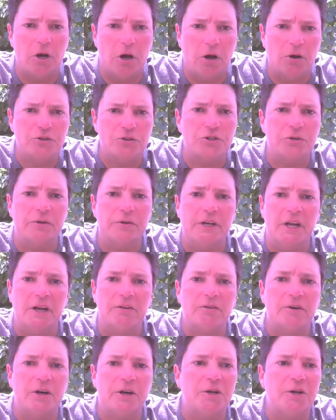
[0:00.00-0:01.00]
is also a
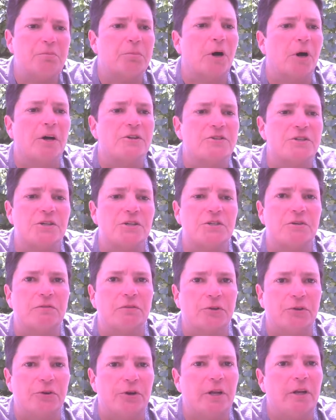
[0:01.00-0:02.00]
never-ending process
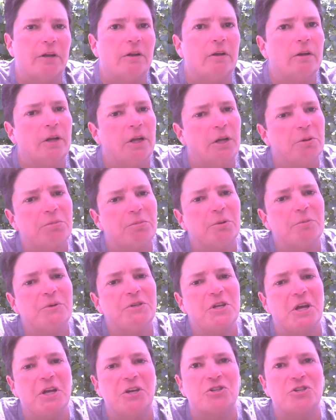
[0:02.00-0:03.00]
of learning,
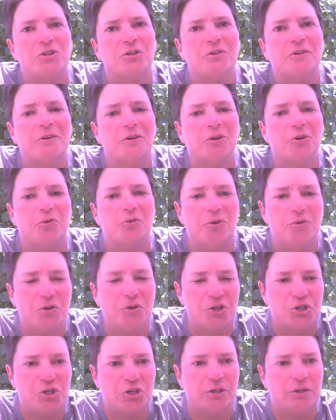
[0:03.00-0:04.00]
implementation, and
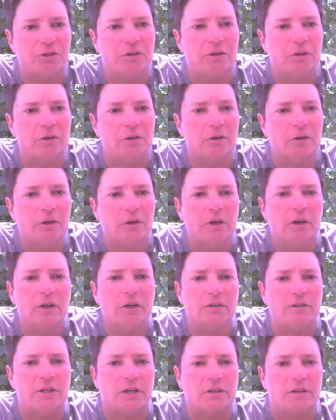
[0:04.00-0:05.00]
revision.
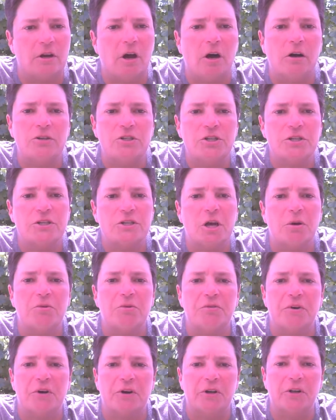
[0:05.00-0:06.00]
Technology has
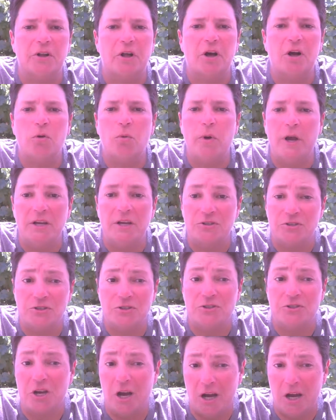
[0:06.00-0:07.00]
come a very long way
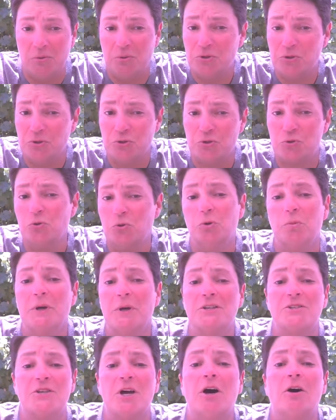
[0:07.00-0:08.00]
since I was in school
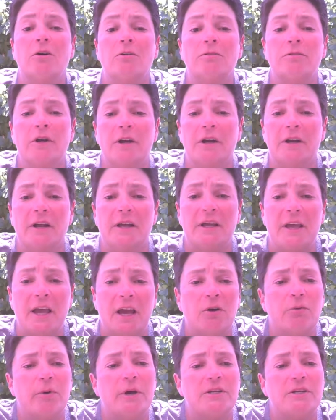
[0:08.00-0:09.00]
myself, and I
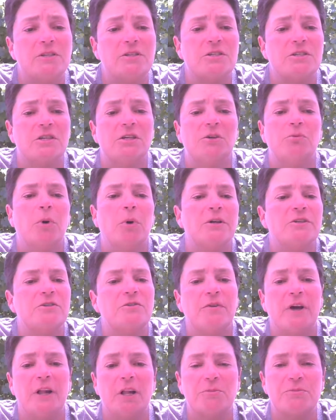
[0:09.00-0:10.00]
can't wait to see what
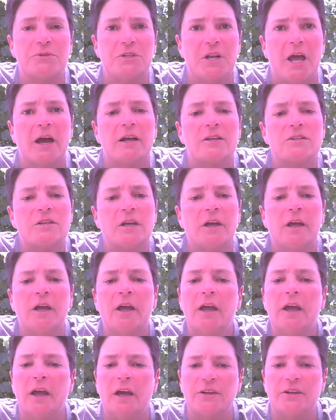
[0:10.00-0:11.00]
develops next
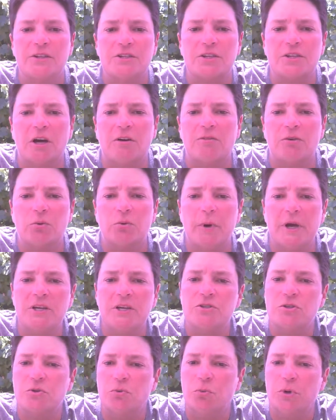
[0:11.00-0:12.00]
and discover
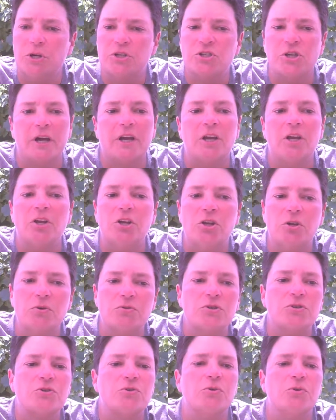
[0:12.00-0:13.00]
ways in which I can
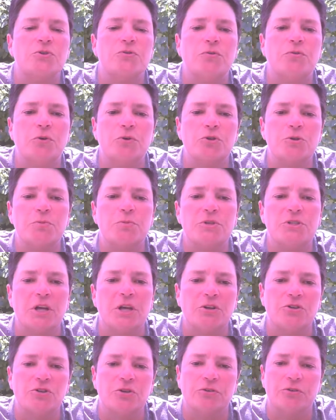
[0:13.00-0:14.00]
use it to its fullest
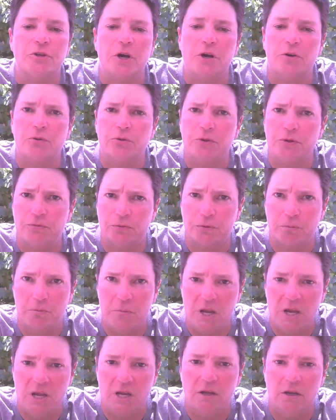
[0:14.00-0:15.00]
potential not only for
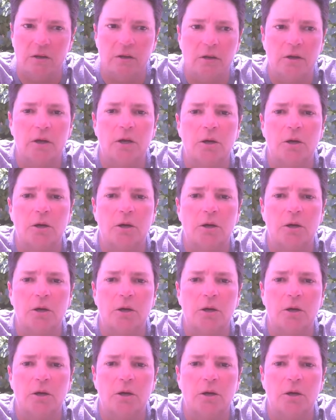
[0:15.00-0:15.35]
me,